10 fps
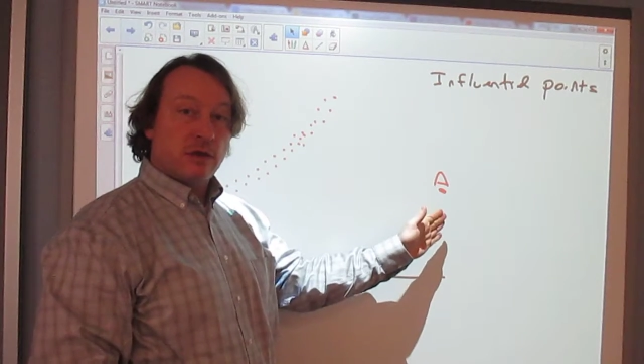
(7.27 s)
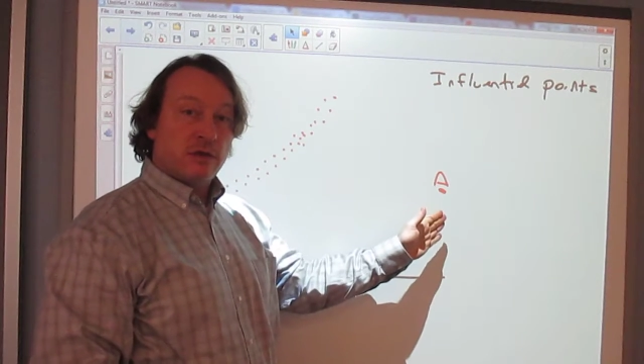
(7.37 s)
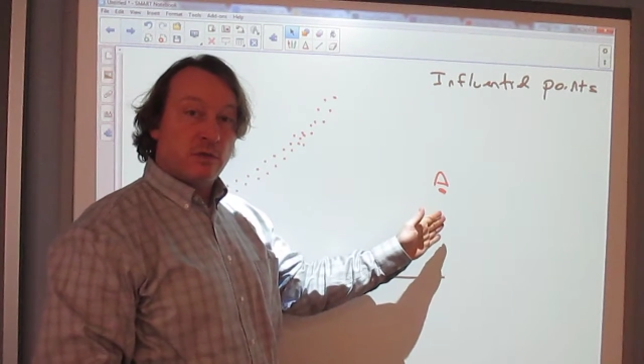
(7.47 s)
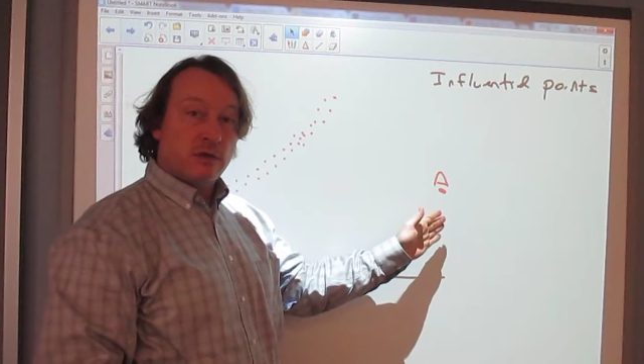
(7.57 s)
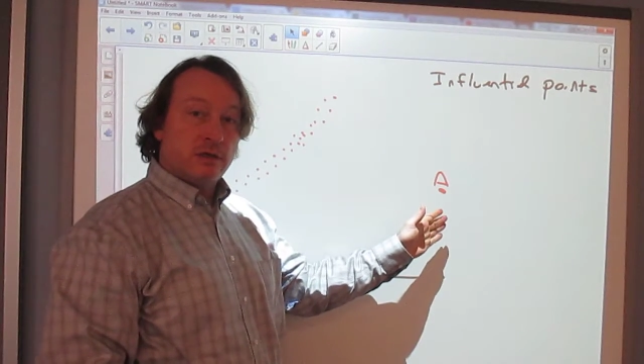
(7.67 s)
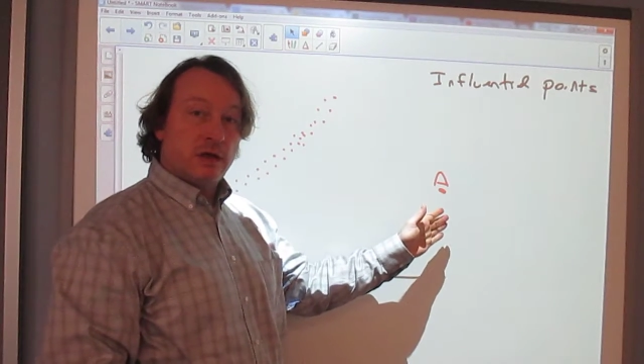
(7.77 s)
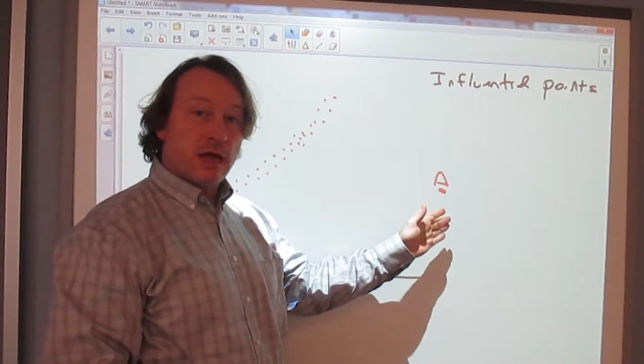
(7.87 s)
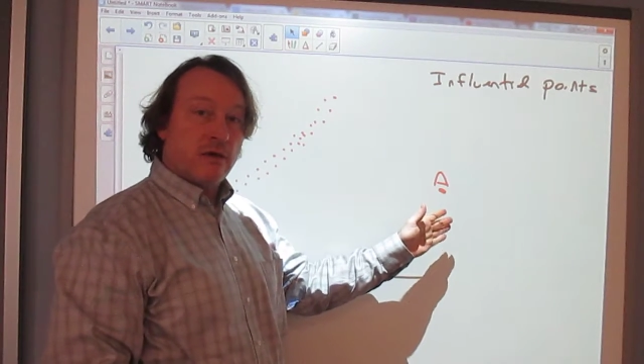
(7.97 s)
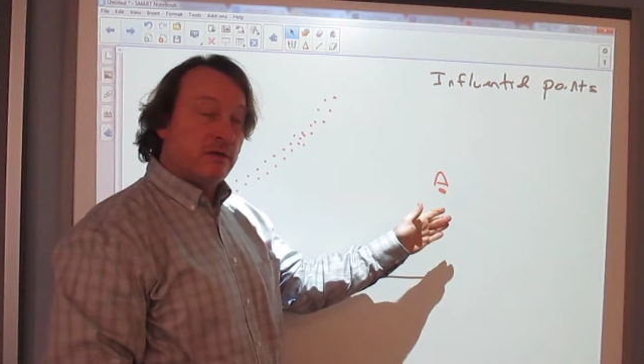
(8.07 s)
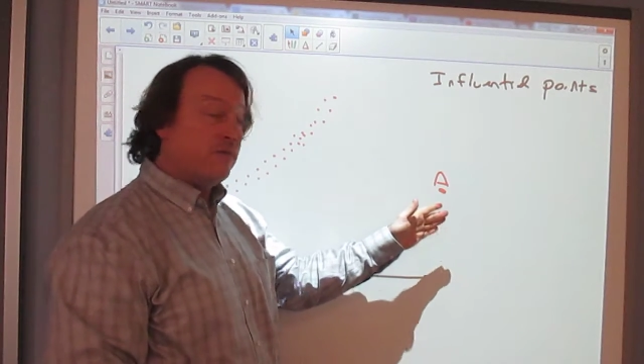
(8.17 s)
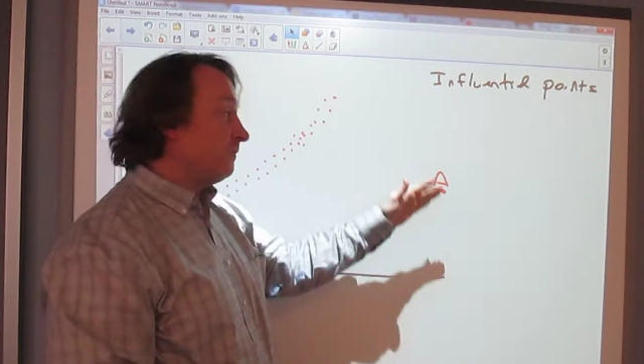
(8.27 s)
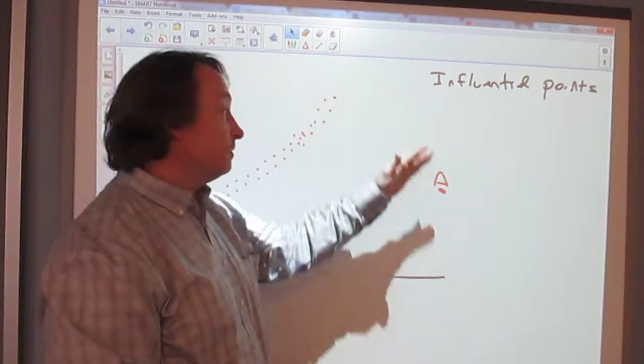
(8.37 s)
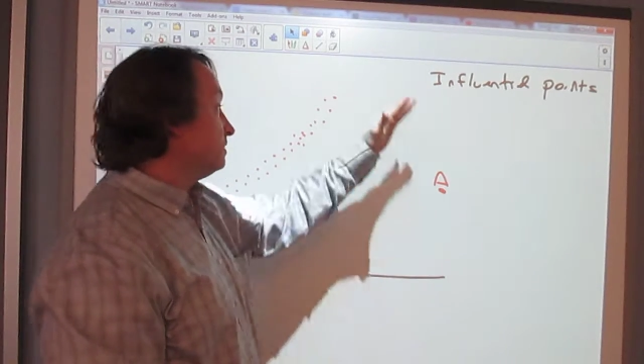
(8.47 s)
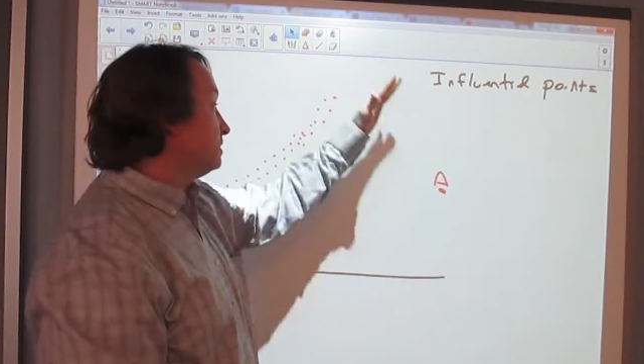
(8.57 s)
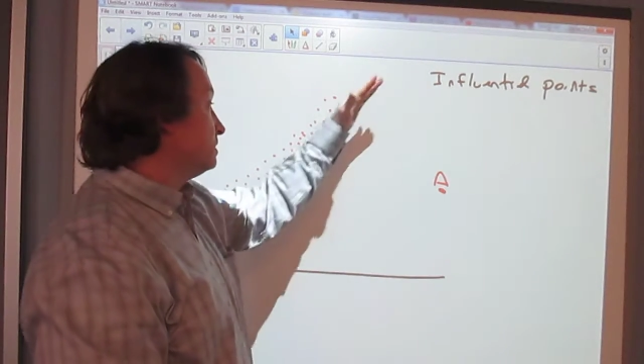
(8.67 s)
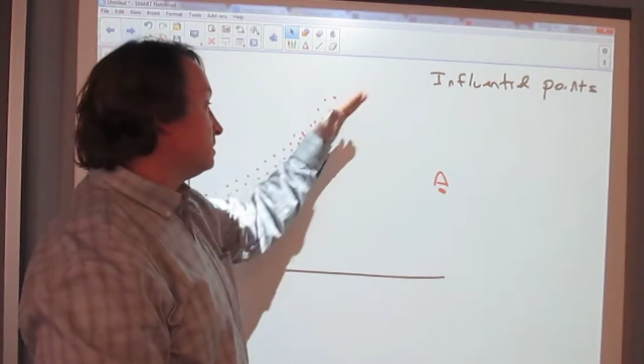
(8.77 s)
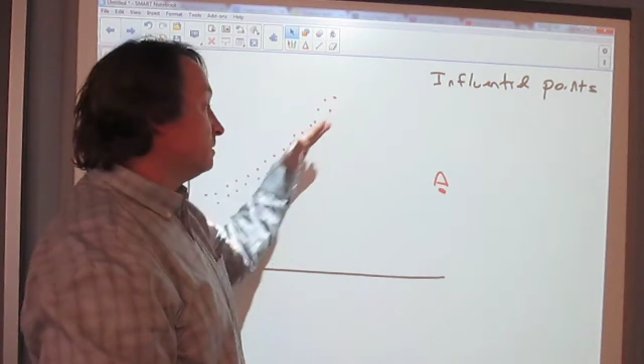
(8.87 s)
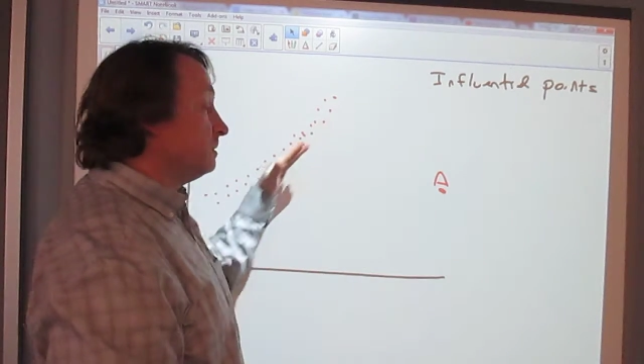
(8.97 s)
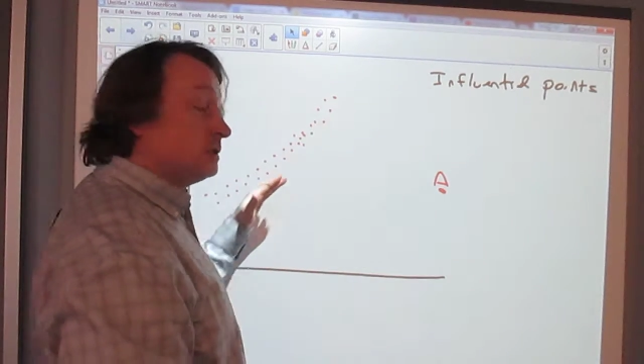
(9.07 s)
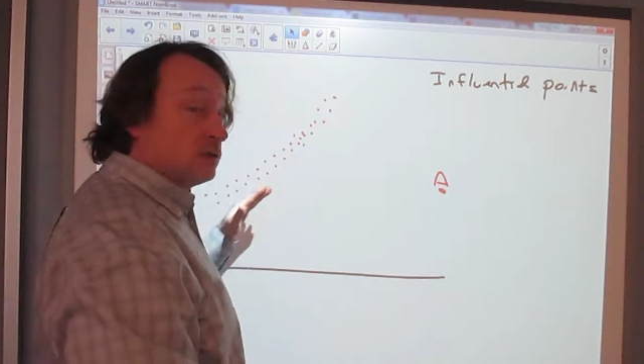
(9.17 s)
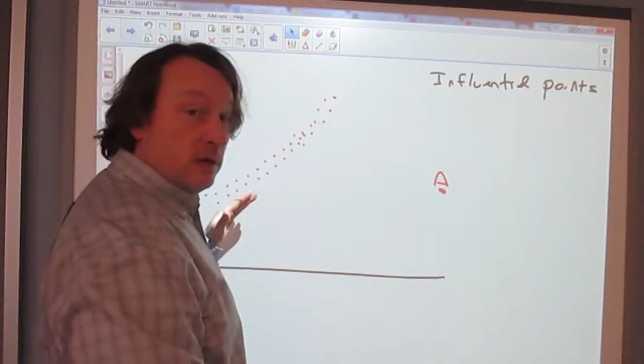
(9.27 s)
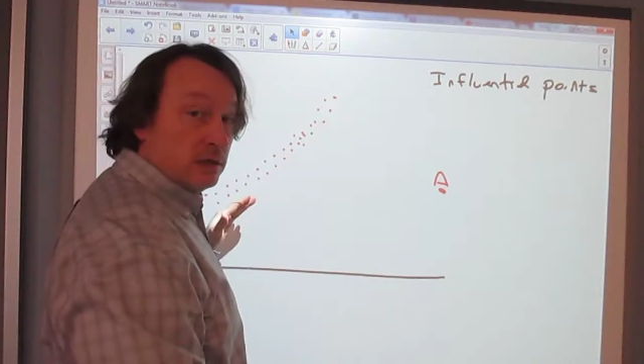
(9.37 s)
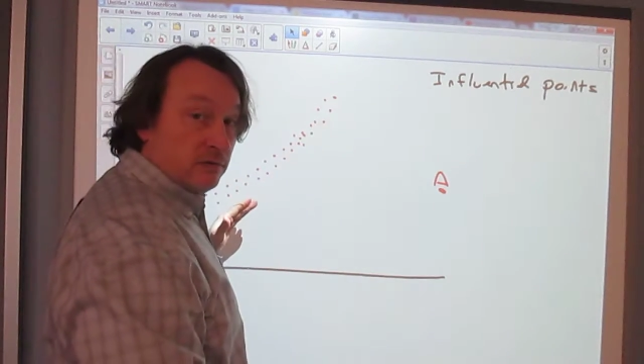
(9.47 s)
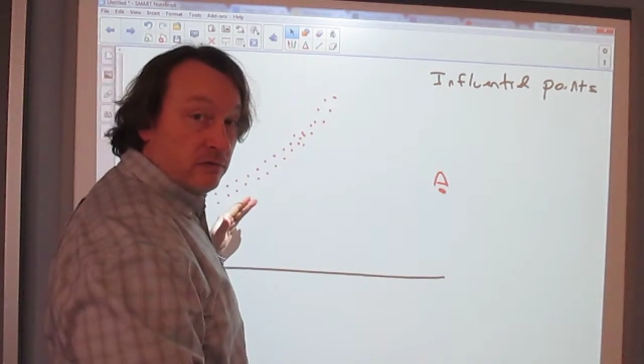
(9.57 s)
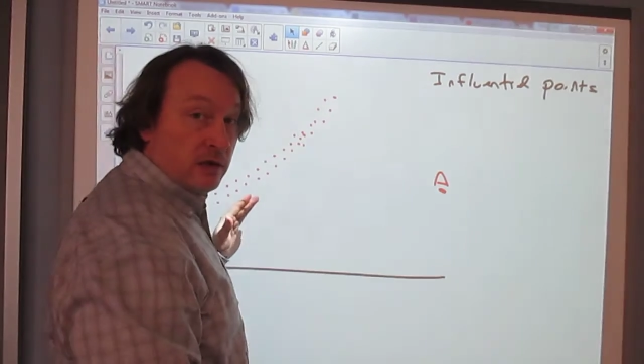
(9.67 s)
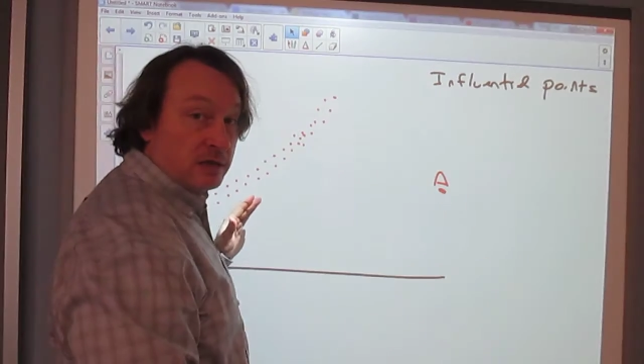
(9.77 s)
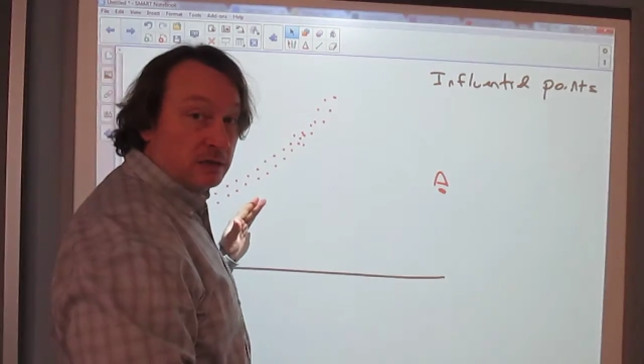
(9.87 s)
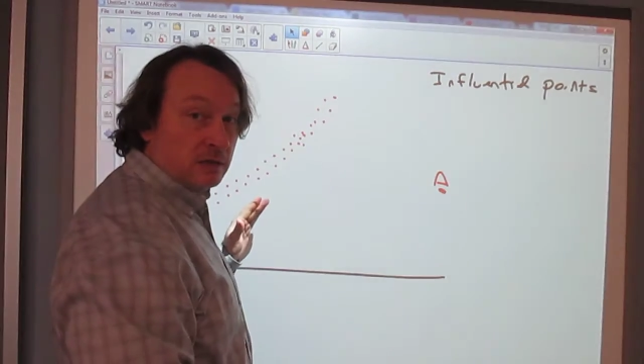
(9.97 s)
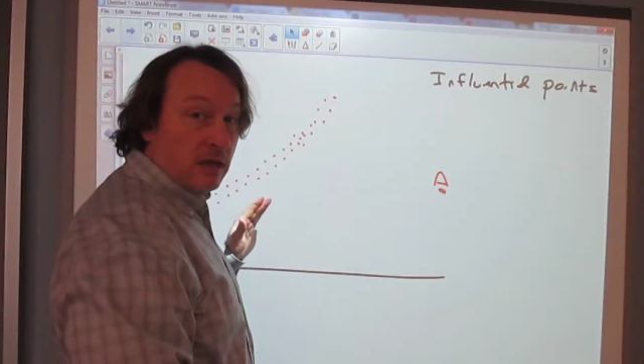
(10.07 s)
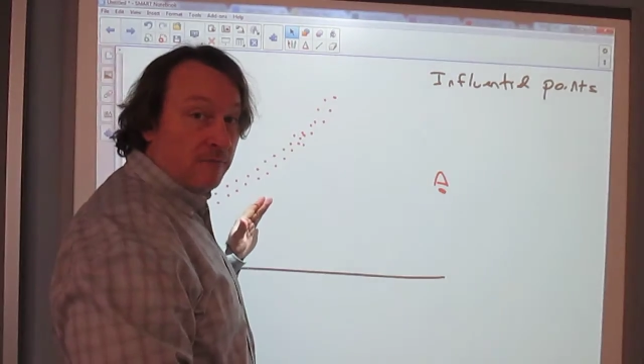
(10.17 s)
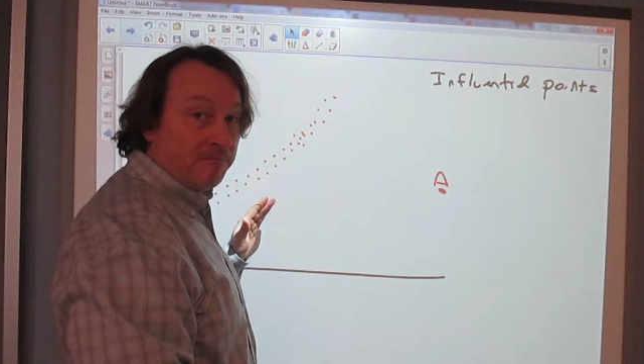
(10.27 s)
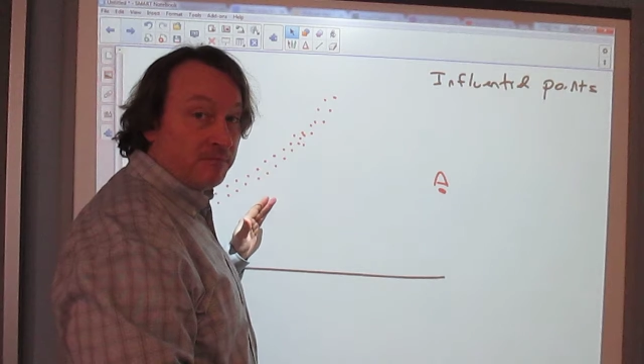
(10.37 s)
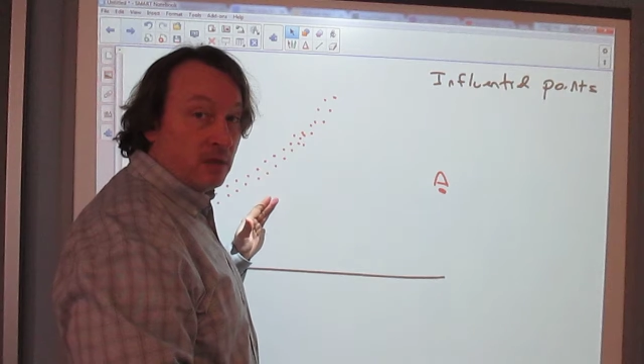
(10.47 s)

and they want to know how it influences the least squares regression line,